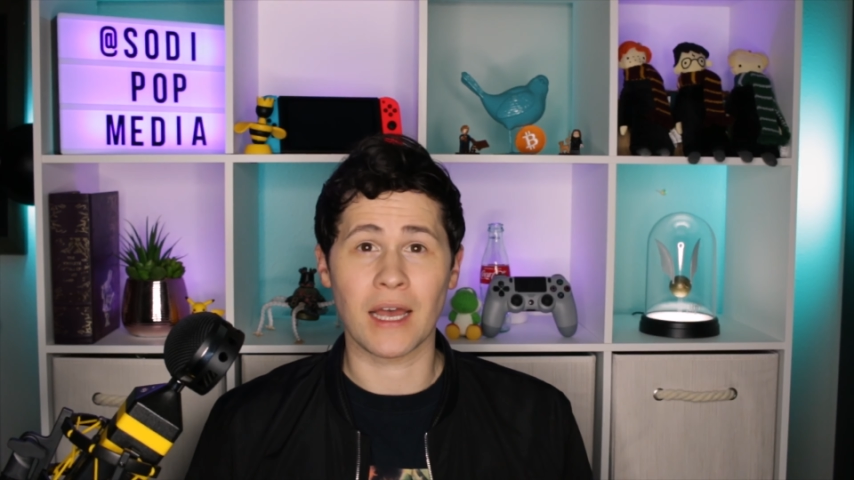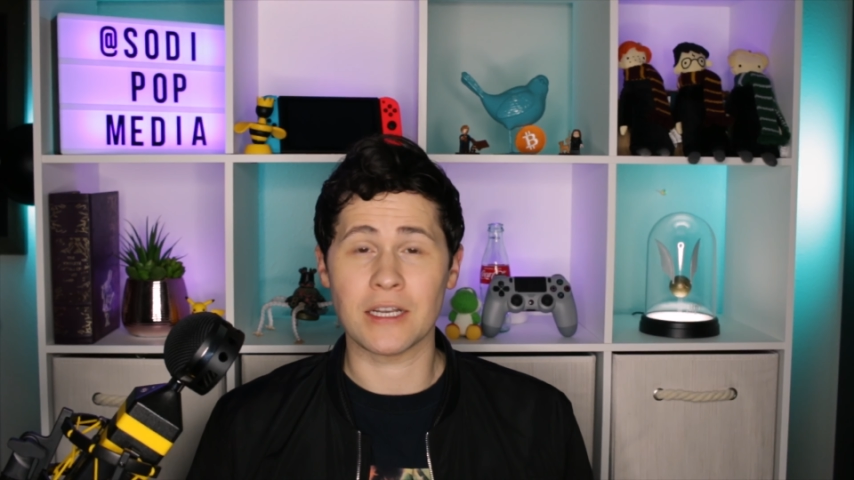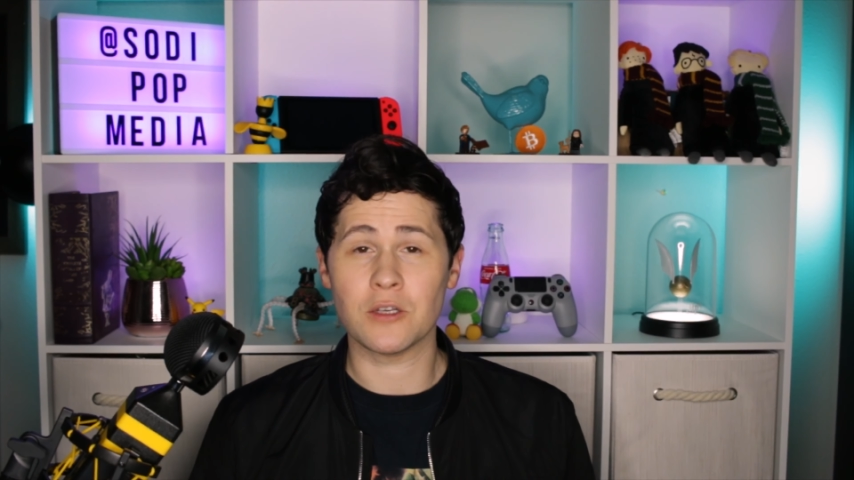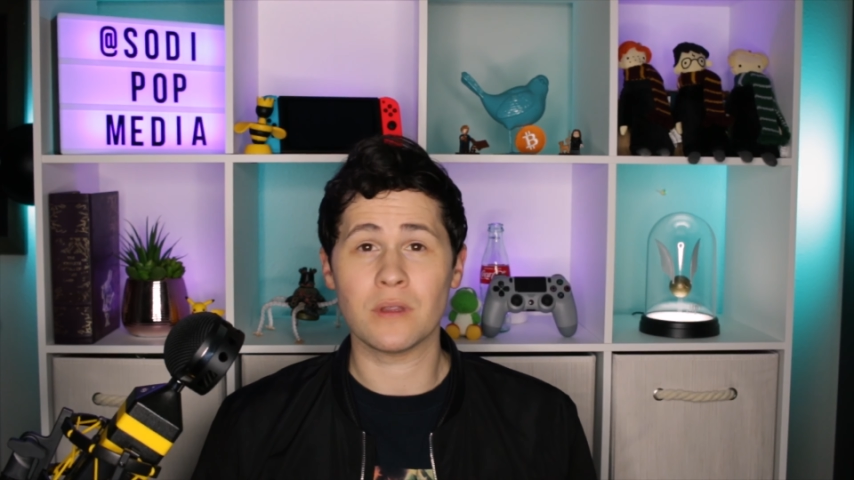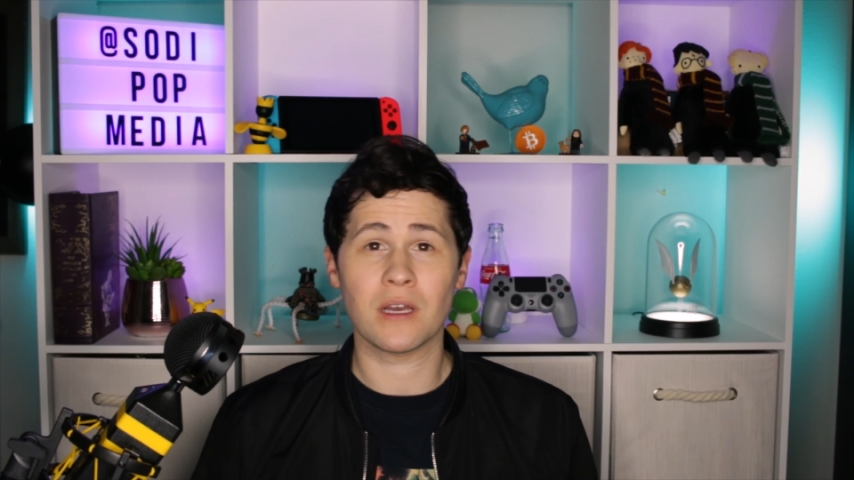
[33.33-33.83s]
I
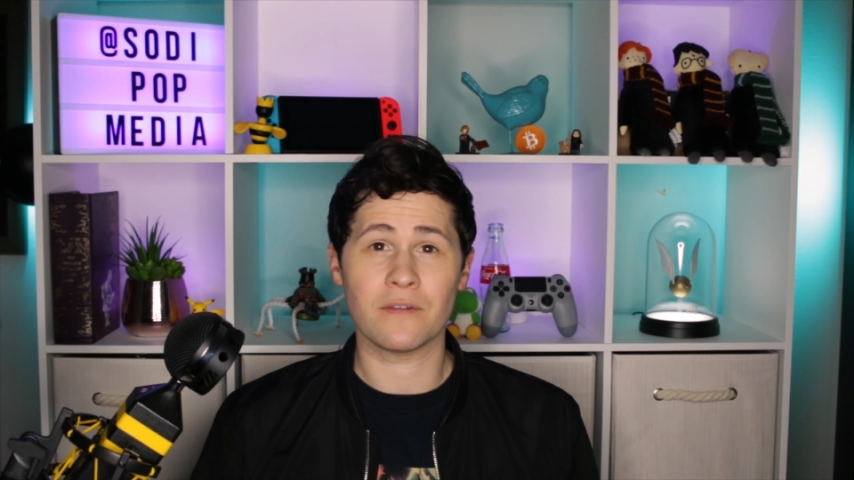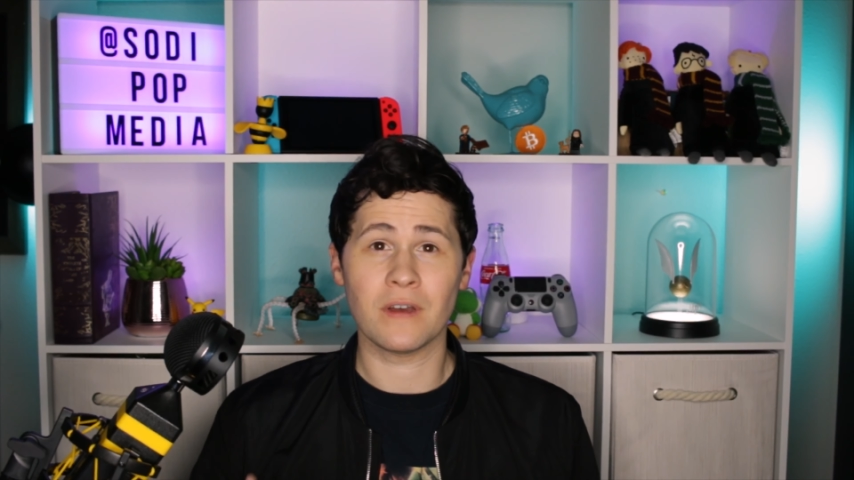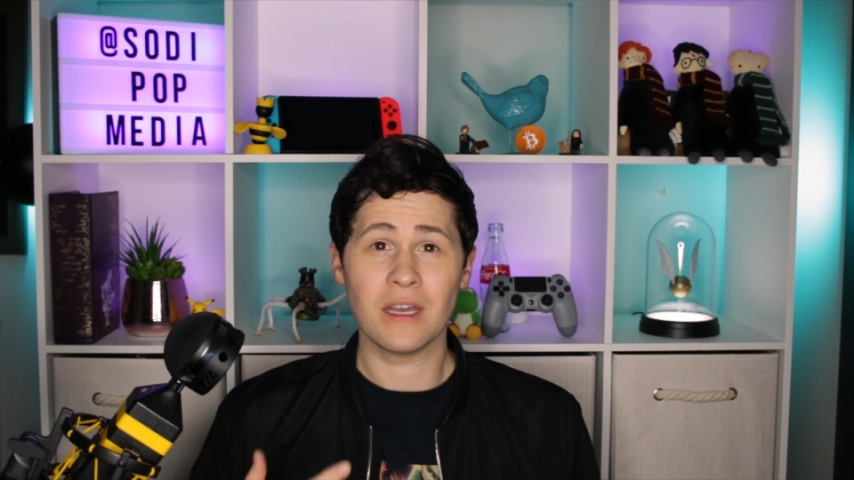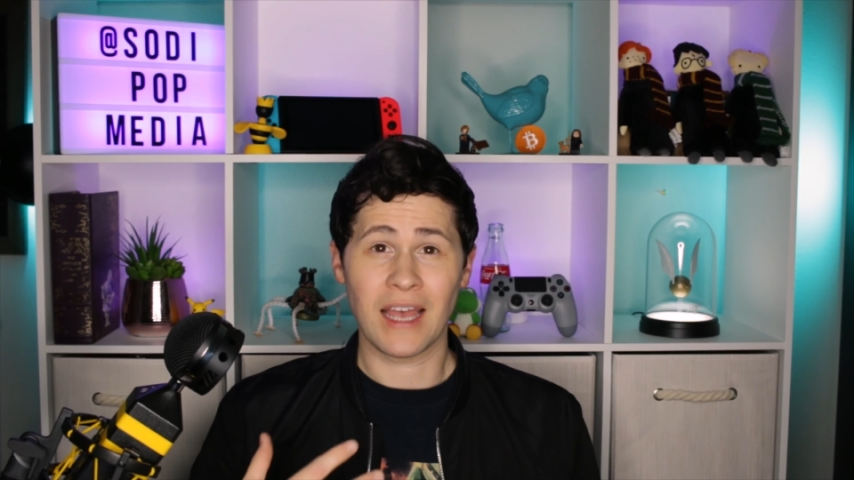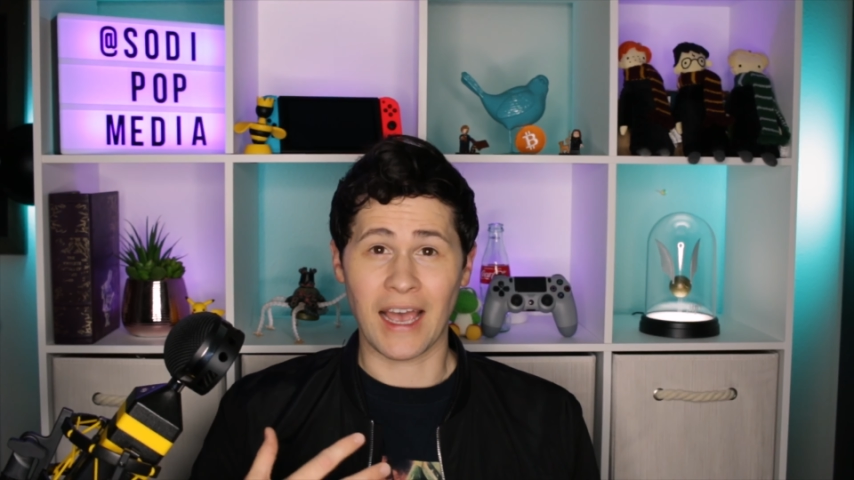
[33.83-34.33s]
do love
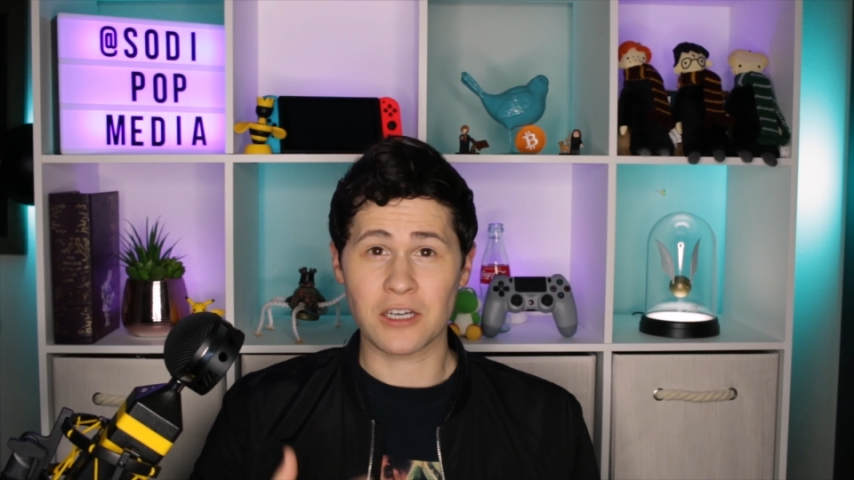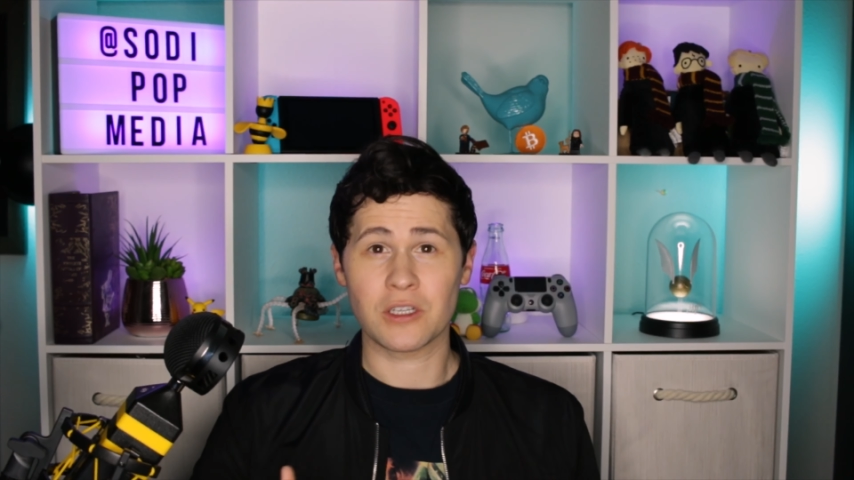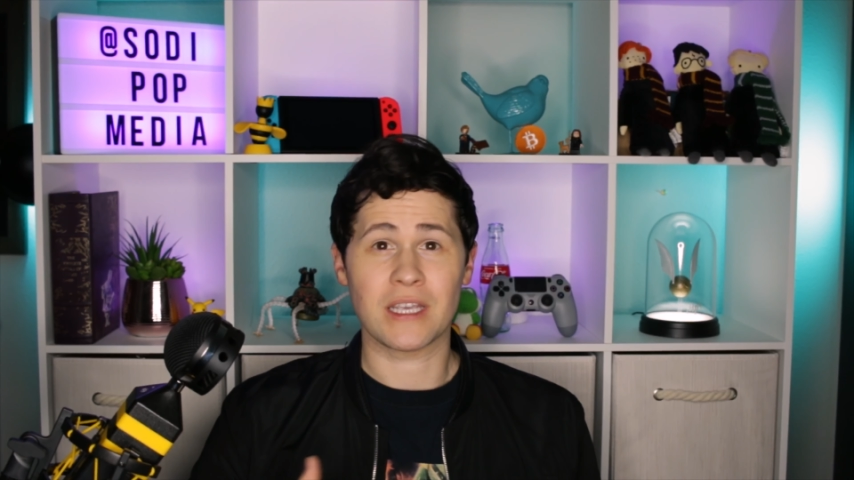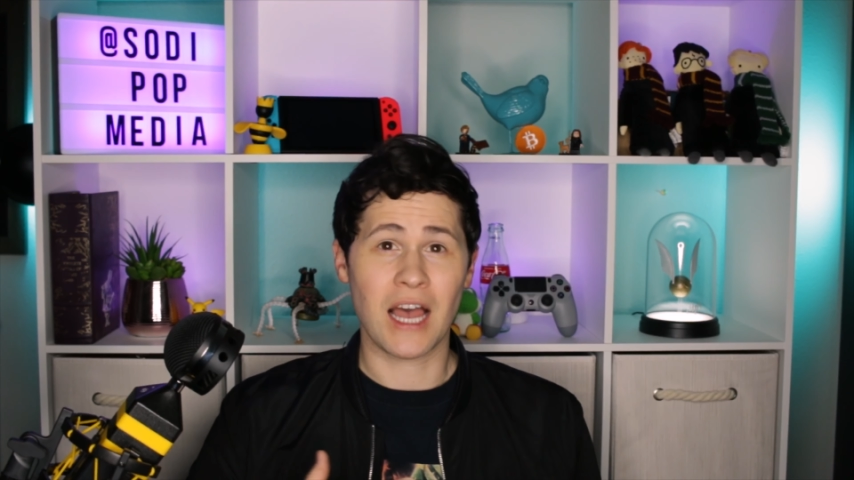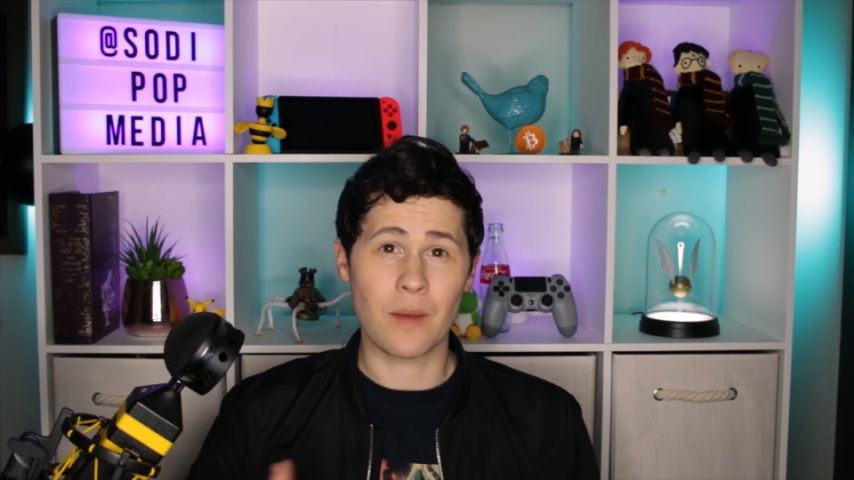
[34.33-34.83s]

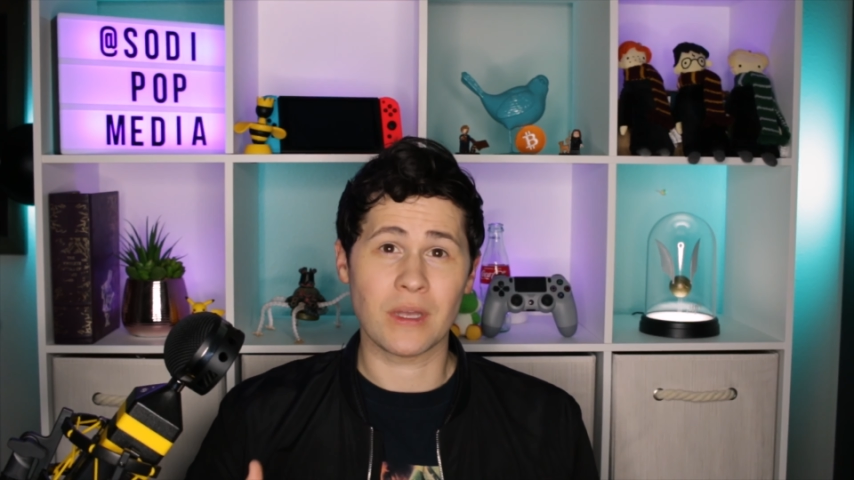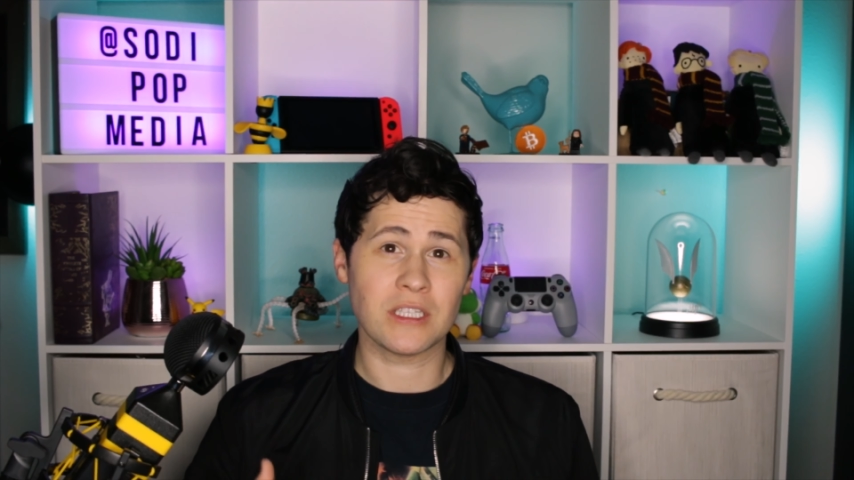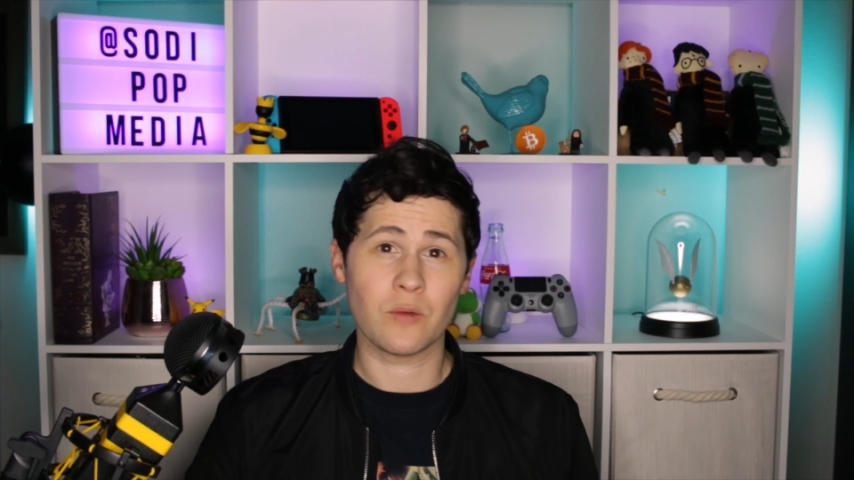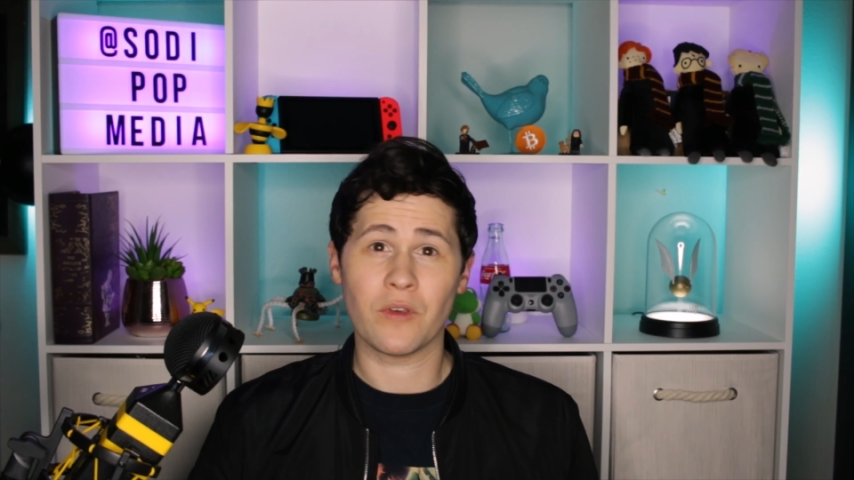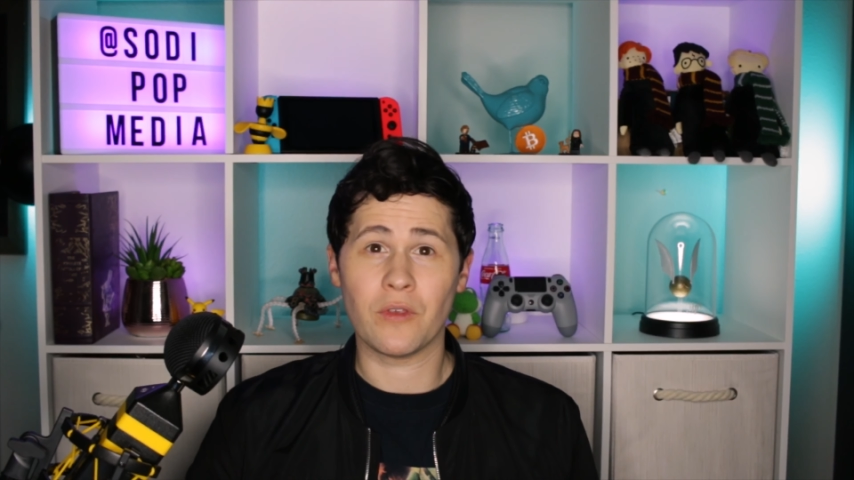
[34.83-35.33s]
actually
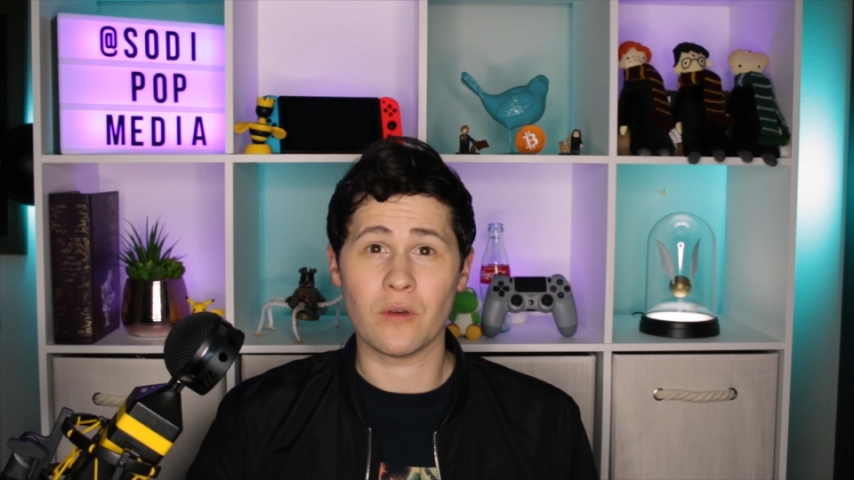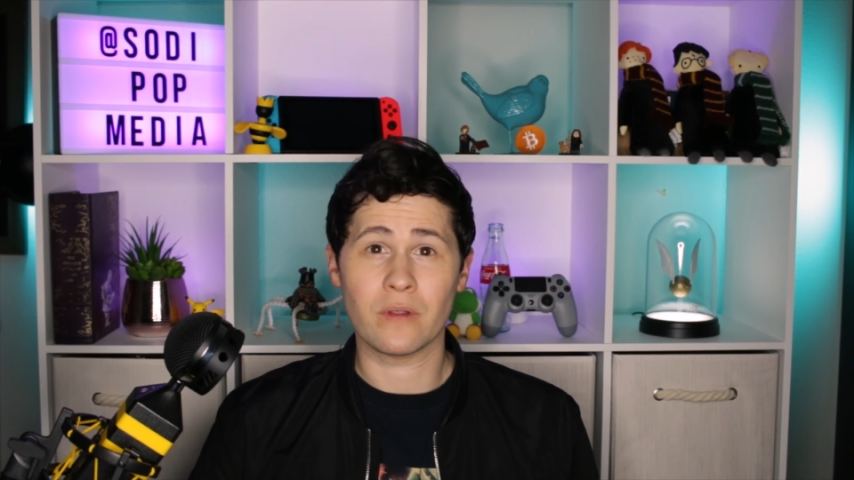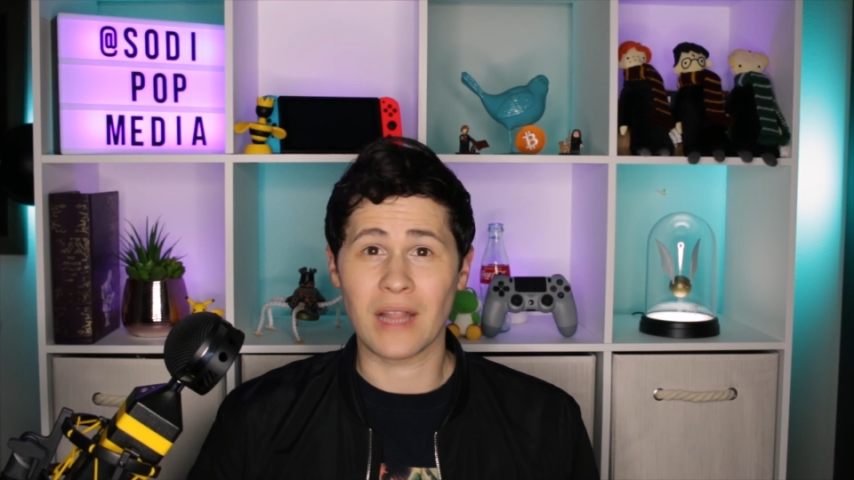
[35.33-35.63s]
commenting with you.